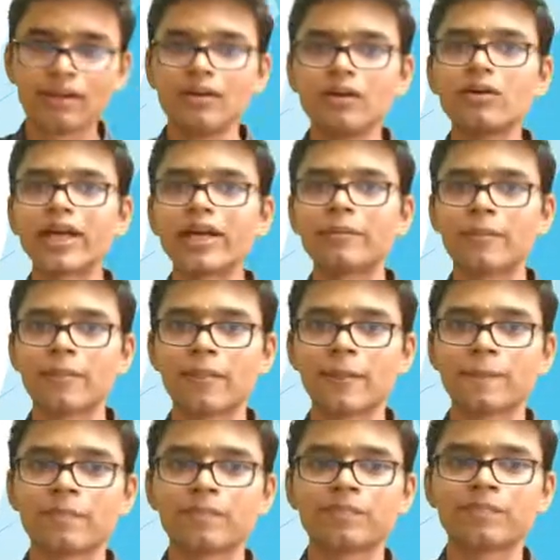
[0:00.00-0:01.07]
Okay,
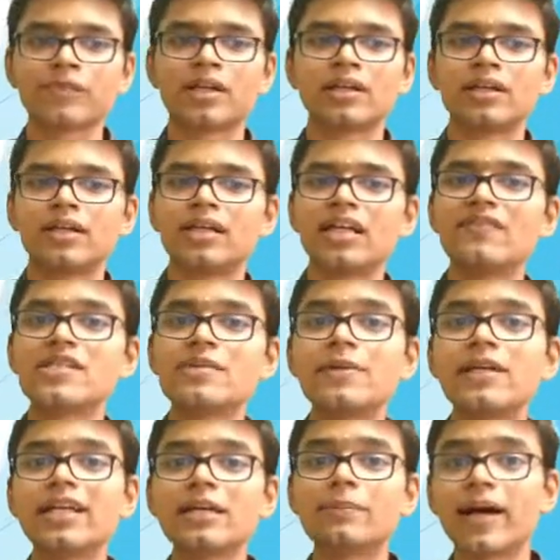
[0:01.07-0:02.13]

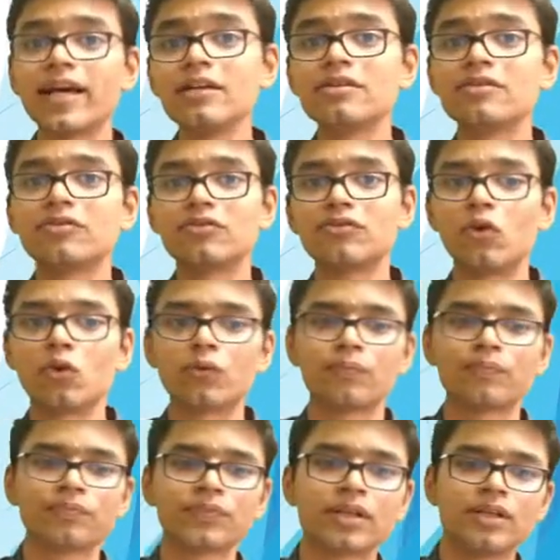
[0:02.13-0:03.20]
divisibility by 4.
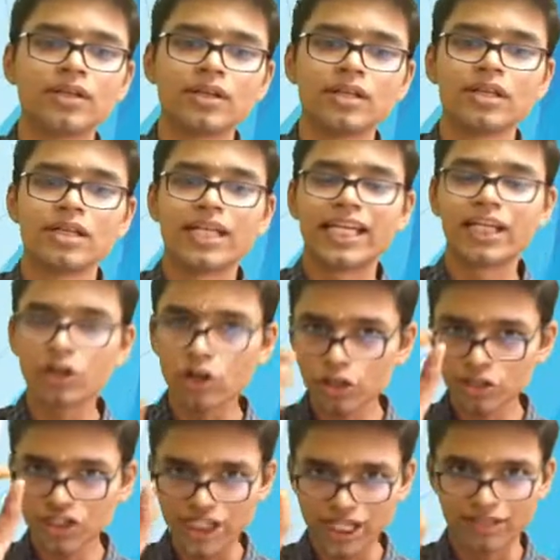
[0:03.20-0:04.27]
In order
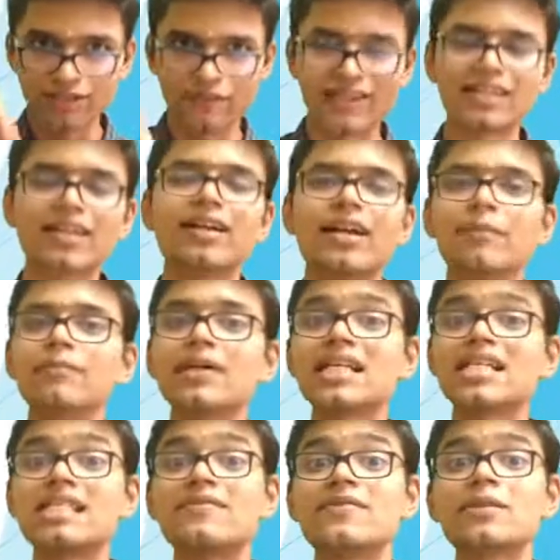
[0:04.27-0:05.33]
to check whether a number
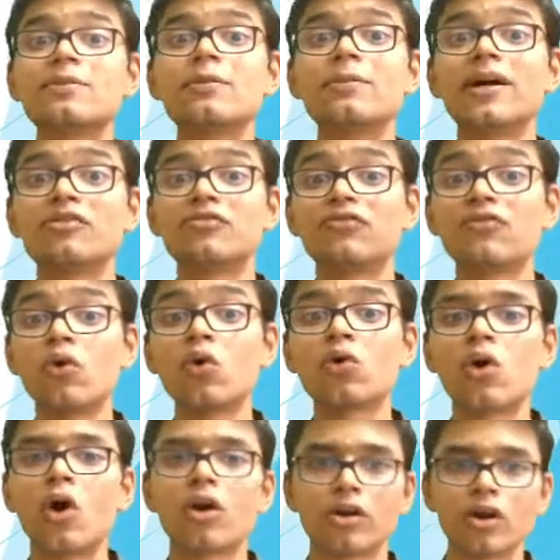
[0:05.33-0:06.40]
is divisible by
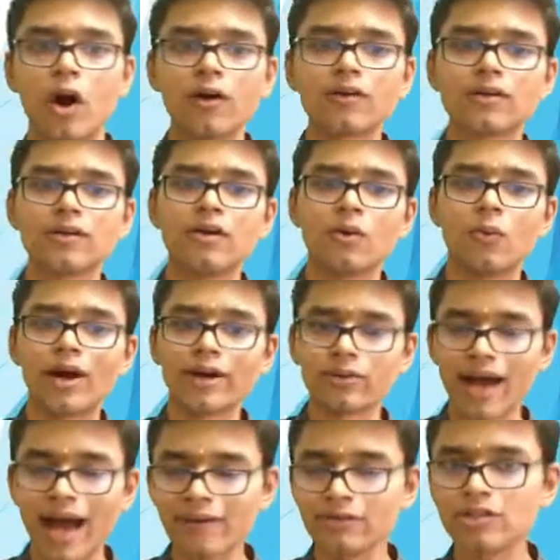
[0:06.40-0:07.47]
4 or not, what you
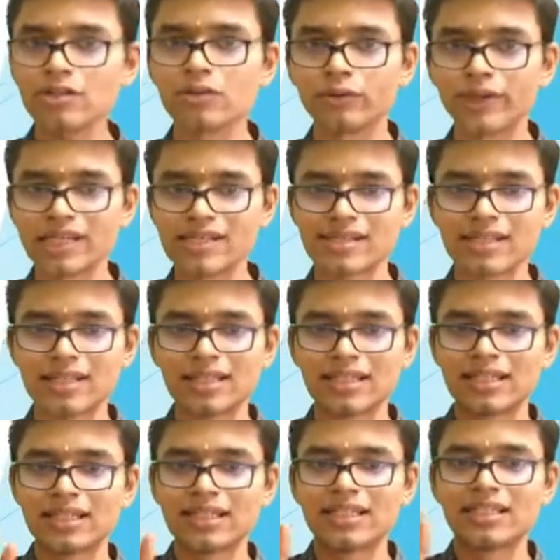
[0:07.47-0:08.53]
have to do is
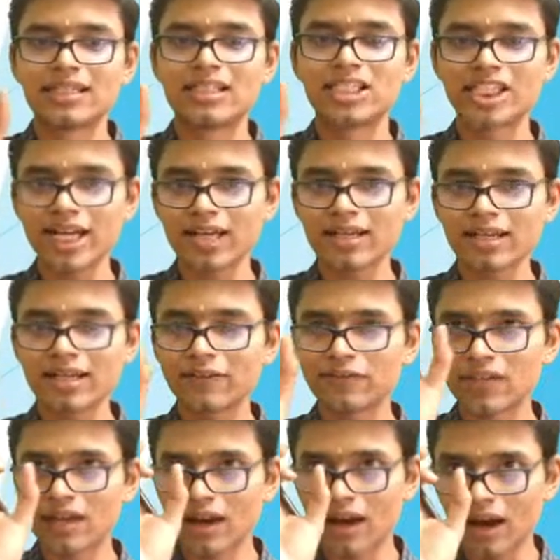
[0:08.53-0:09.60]
check if
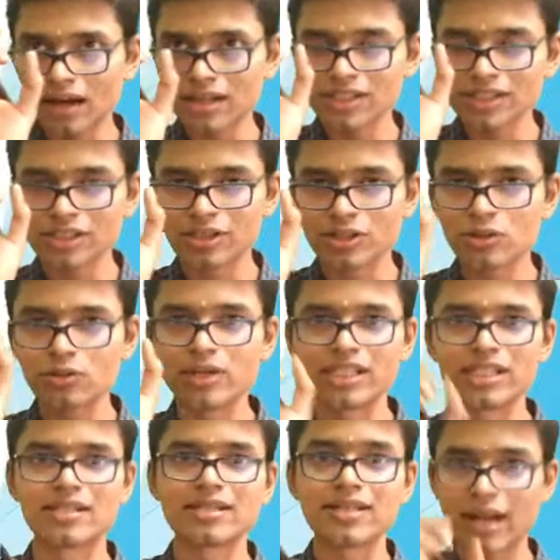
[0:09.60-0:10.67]
the last 2
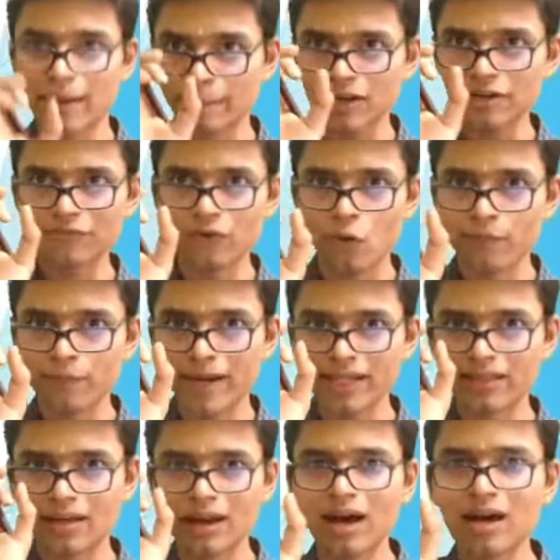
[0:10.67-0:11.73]
digits, the number formed by
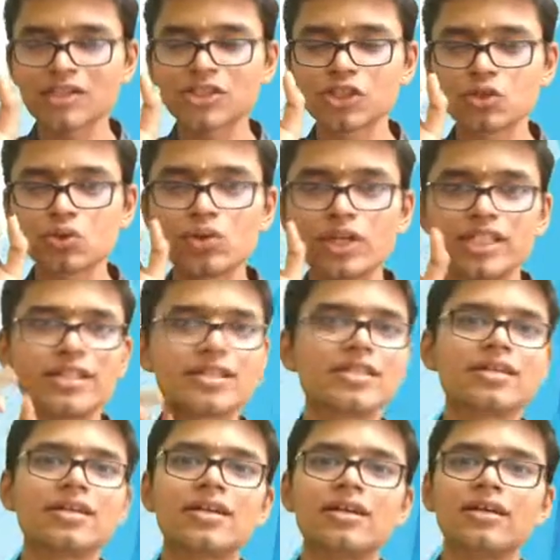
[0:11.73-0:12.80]
the last 2
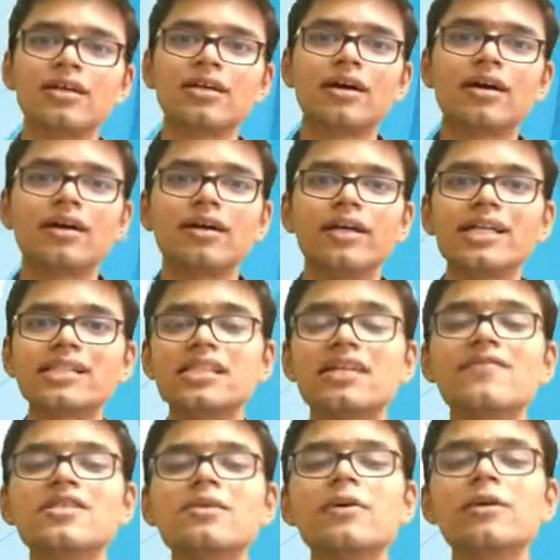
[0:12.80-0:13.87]
digits is
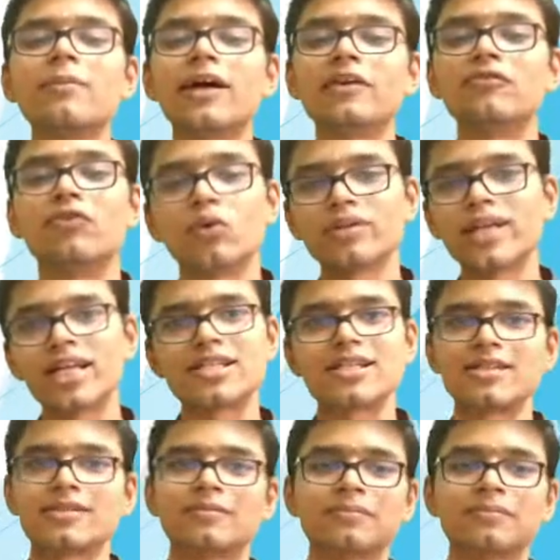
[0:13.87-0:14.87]
divisible by 4. That's it.